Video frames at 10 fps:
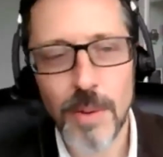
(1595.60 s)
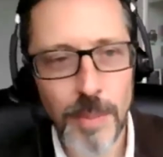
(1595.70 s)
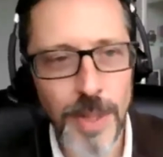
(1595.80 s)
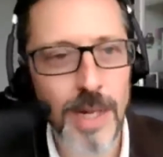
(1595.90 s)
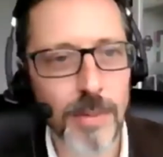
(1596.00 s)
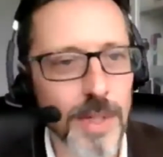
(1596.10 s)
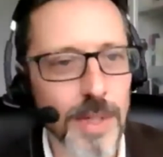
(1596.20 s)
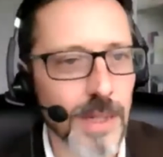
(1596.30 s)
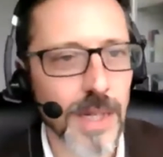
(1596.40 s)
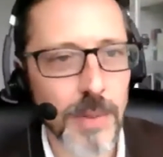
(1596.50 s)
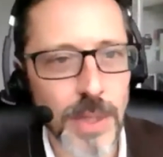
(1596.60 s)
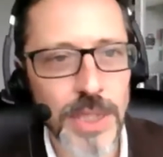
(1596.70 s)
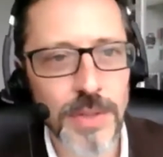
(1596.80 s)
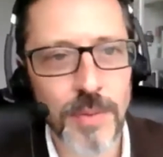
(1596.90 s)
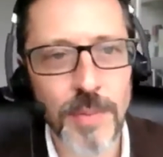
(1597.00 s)
picking up a
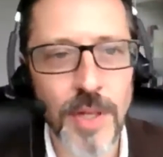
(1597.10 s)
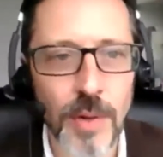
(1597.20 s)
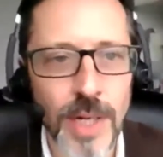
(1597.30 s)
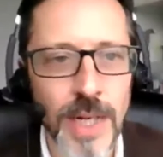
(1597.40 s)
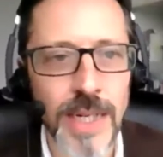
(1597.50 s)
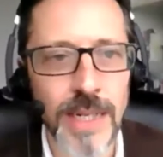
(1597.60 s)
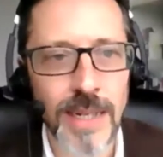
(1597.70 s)
question from the Q&A,